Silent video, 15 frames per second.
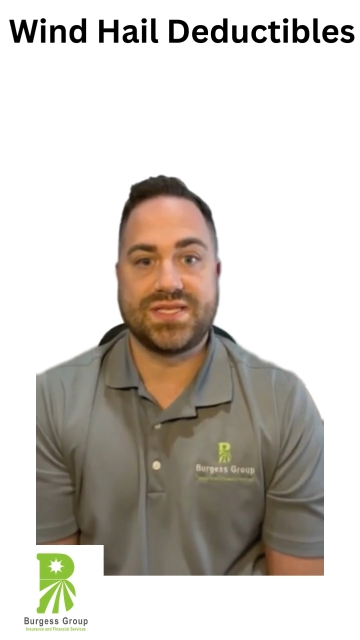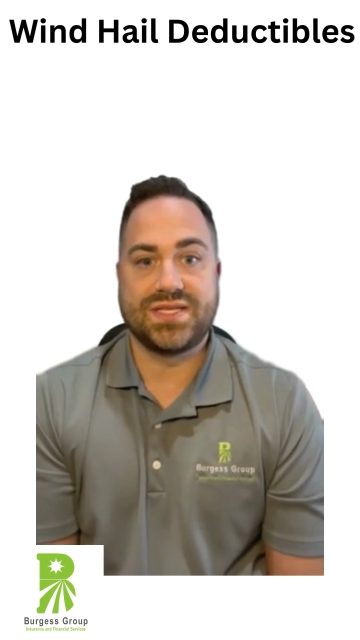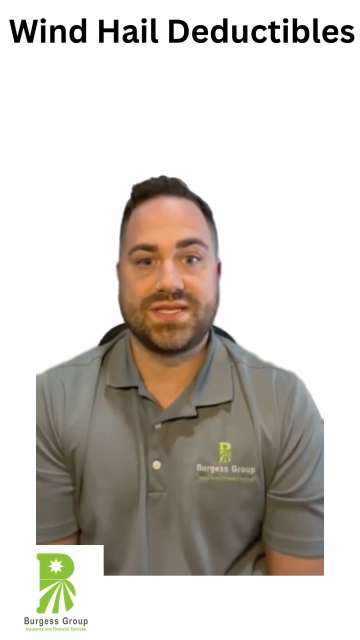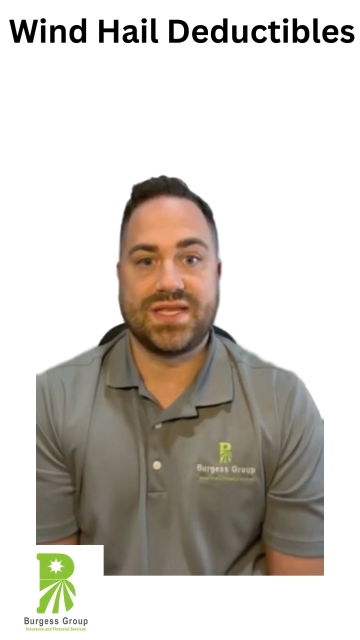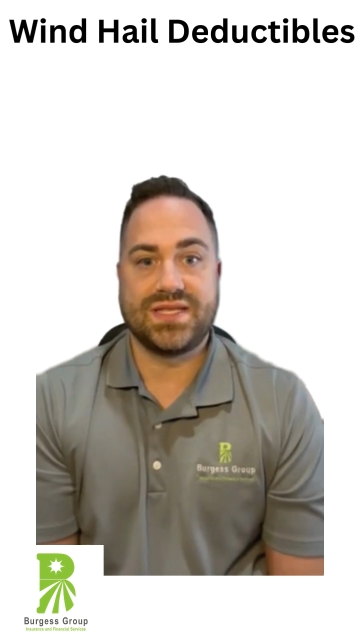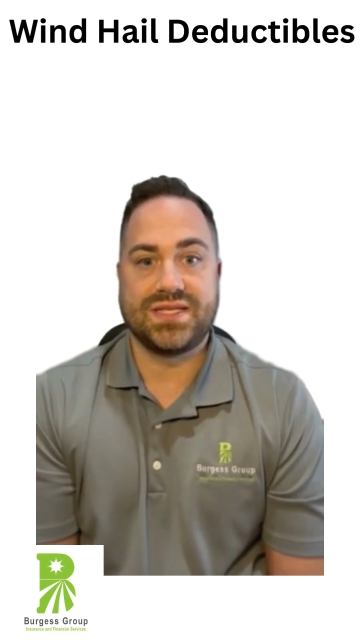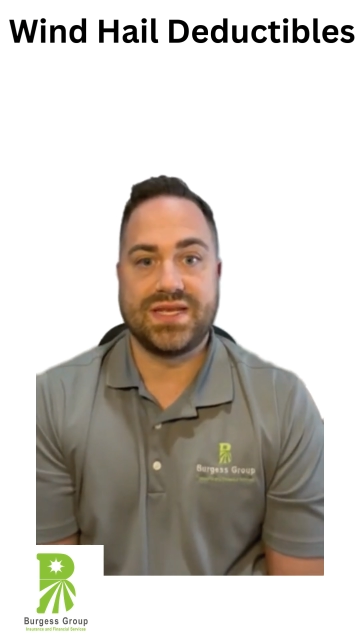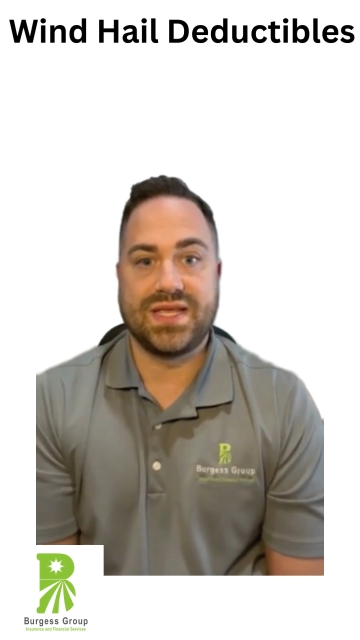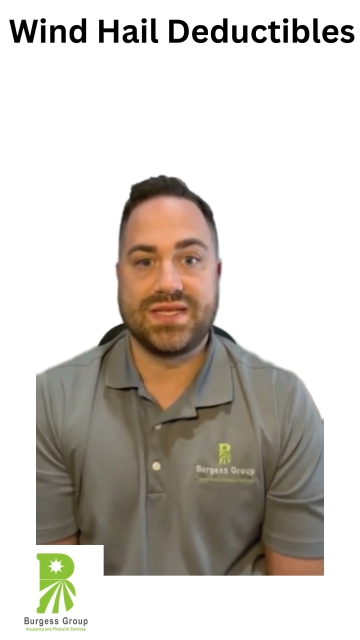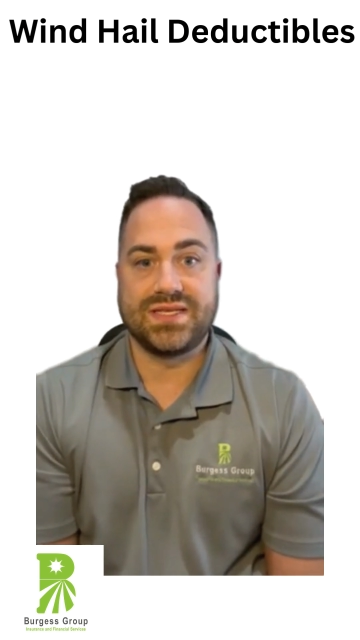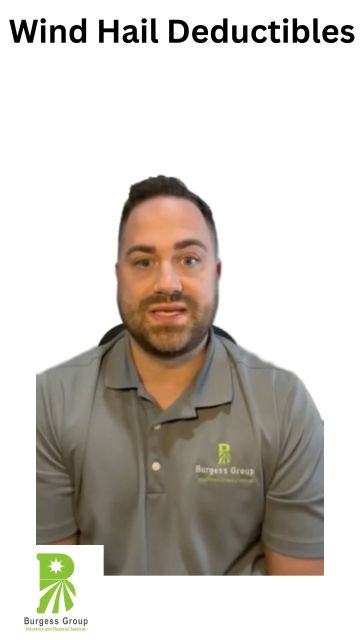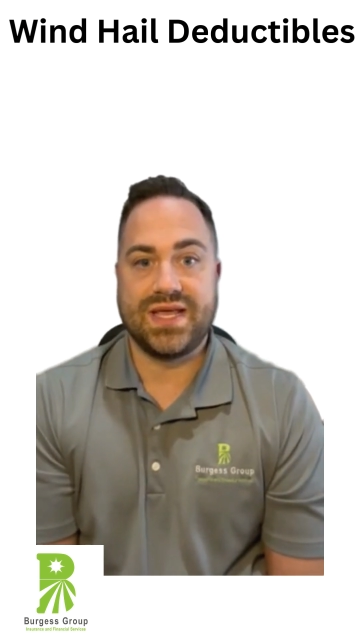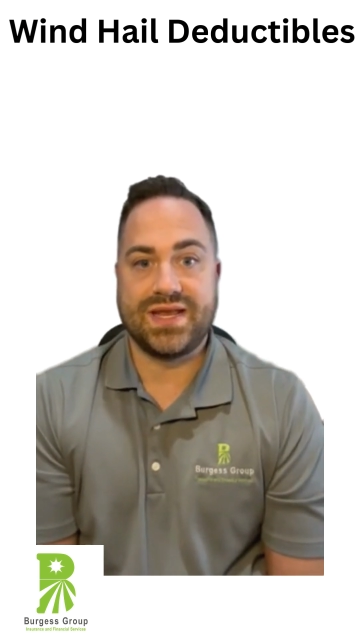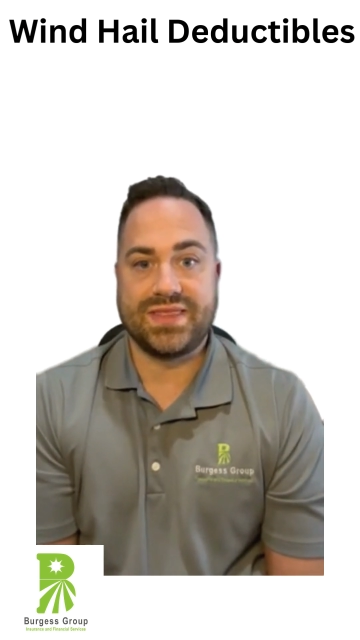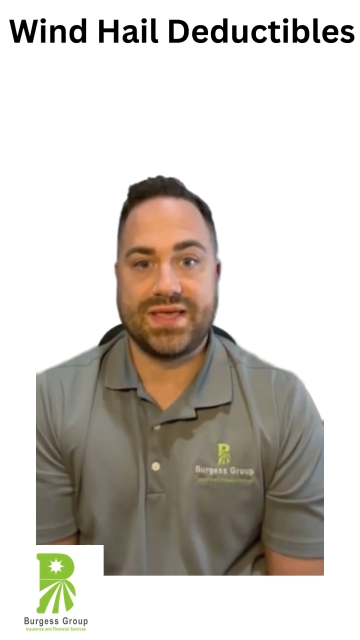and
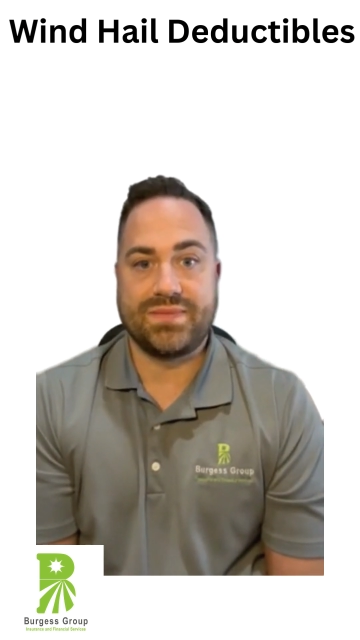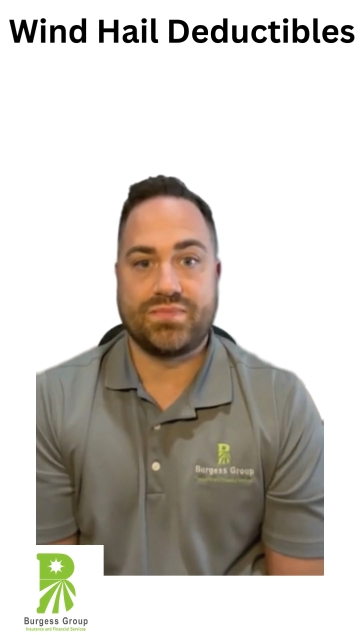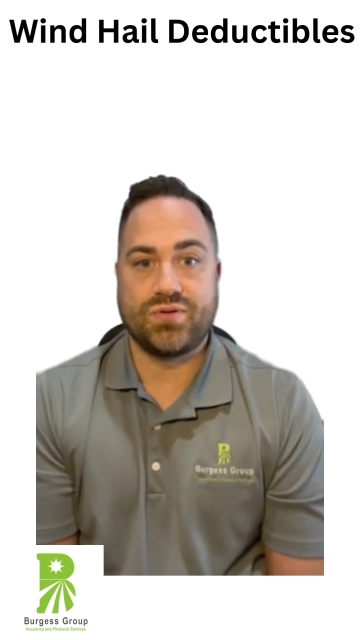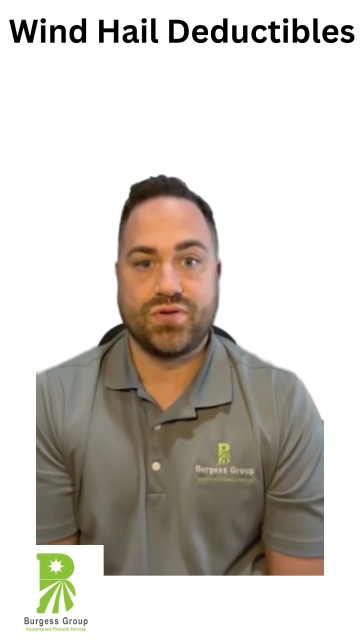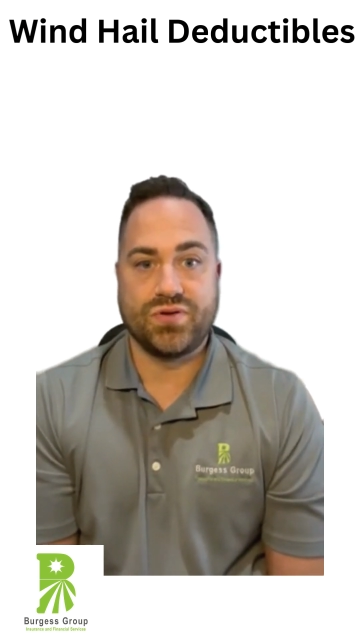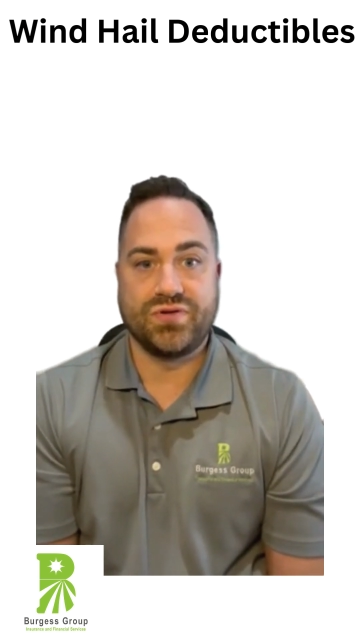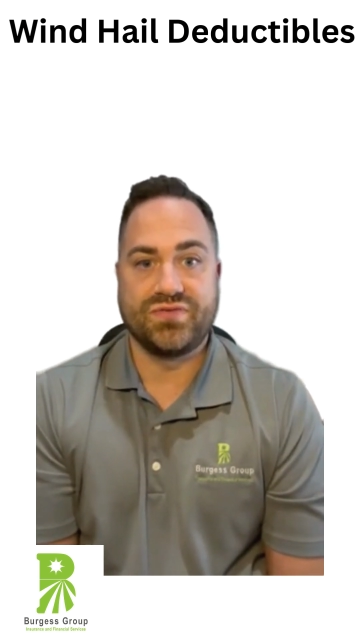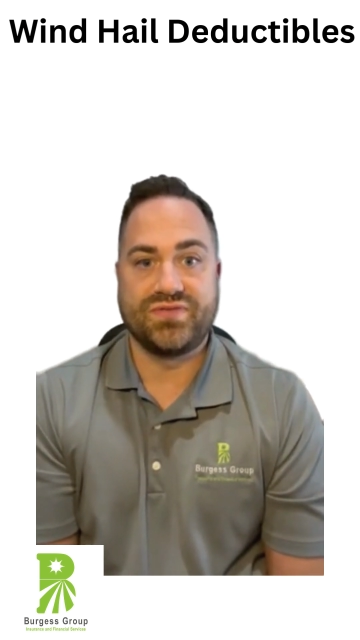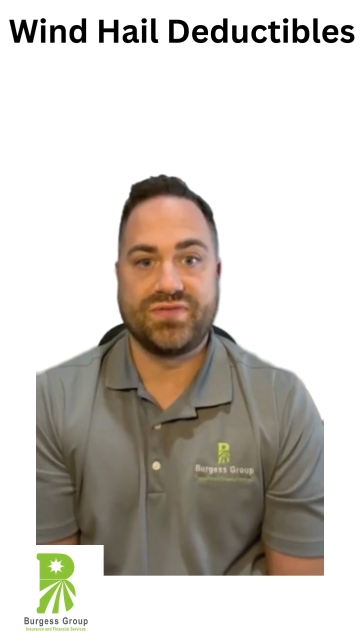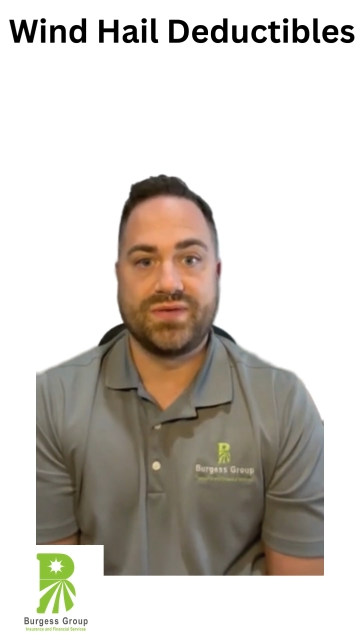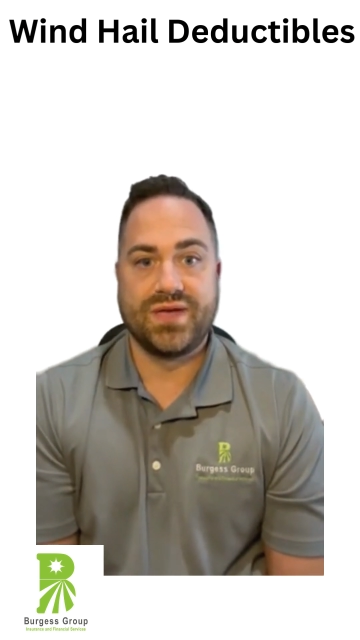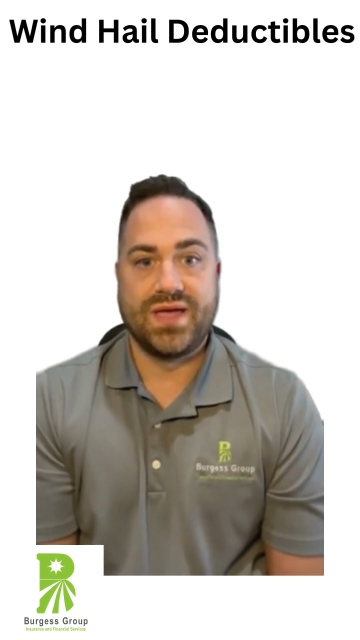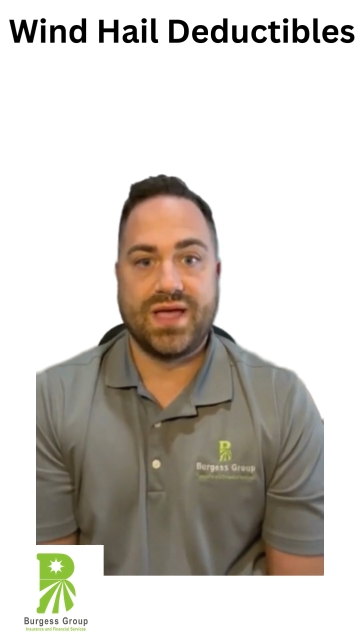getting that proof